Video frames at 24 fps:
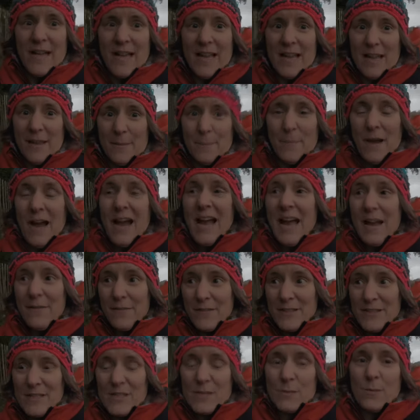I
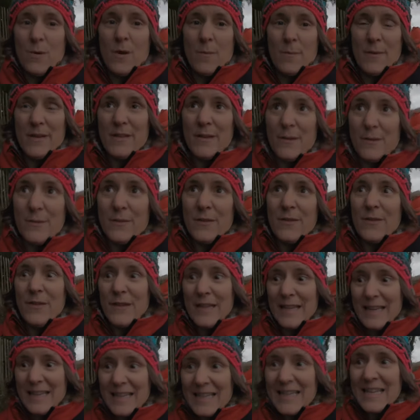haven't swum, I don't
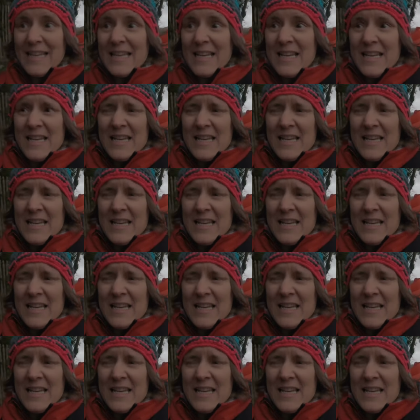think,